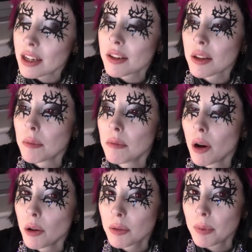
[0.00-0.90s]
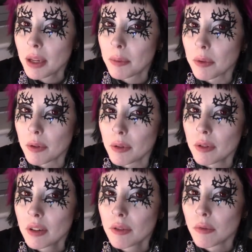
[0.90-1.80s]
is that most
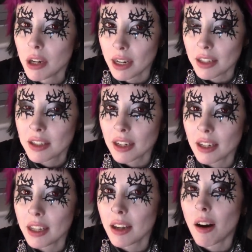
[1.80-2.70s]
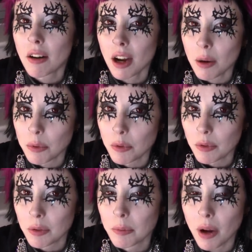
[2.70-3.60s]
people realistically are
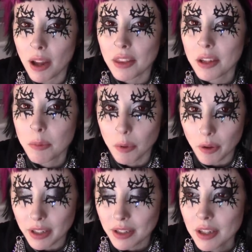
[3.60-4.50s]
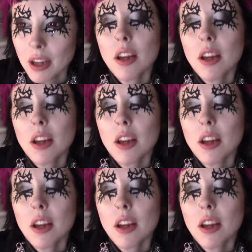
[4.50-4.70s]
coupled by this point,